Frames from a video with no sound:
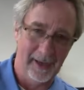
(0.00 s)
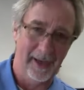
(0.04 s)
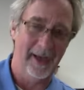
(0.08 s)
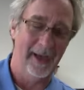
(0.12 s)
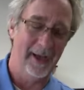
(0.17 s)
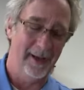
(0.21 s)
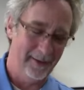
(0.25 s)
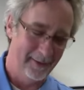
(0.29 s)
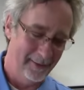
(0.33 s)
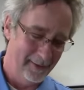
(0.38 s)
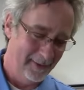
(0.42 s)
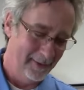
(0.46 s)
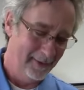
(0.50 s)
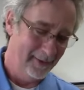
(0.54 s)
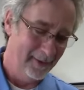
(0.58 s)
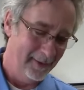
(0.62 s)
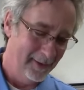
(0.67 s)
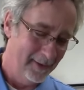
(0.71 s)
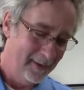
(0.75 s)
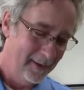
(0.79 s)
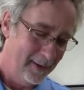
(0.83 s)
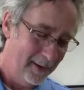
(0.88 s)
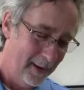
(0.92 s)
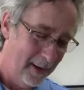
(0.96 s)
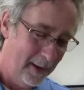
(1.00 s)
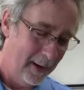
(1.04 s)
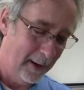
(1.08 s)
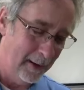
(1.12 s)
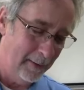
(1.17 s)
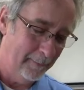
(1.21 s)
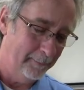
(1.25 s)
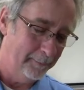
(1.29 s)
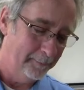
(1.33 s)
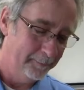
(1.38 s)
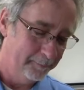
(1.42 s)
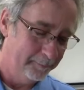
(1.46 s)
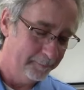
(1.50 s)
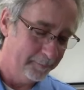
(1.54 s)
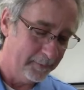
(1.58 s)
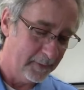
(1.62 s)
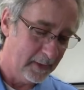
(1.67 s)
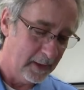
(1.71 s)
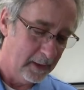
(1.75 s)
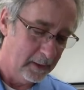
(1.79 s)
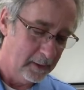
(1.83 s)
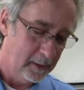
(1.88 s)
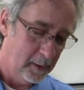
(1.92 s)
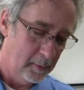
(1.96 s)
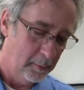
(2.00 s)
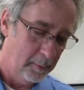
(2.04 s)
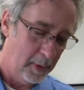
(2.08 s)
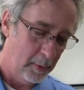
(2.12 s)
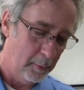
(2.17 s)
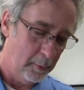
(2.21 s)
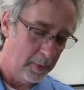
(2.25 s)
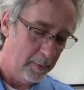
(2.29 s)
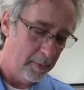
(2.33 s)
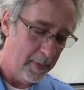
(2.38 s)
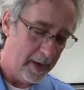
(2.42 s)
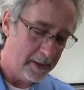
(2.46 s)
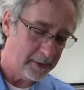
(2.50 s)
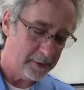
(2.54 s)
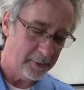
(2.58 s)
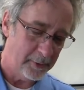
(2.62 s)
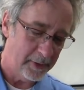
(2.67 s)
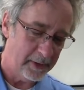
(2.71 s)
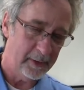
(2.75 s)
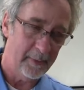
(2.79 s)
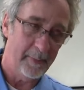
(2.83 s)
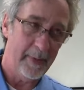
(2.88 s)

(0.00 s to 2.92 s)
Yeah. But we're measuring